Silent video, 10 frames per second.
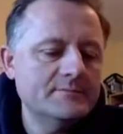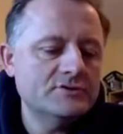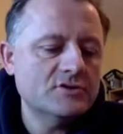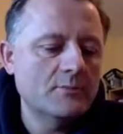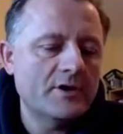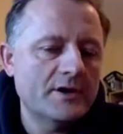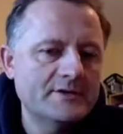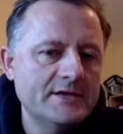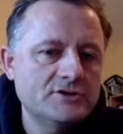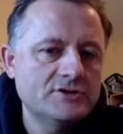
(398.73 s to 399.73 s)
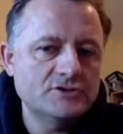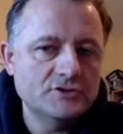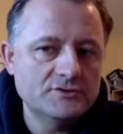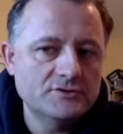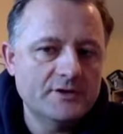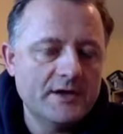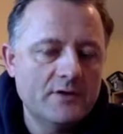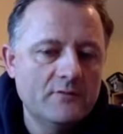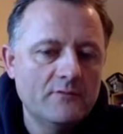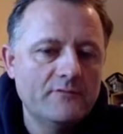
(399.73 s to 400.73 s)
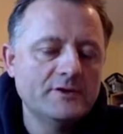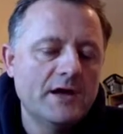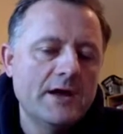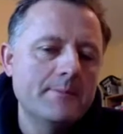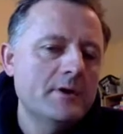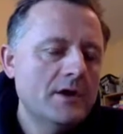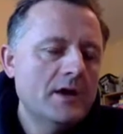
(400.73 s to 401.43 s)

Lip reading: some organizations using it now full time,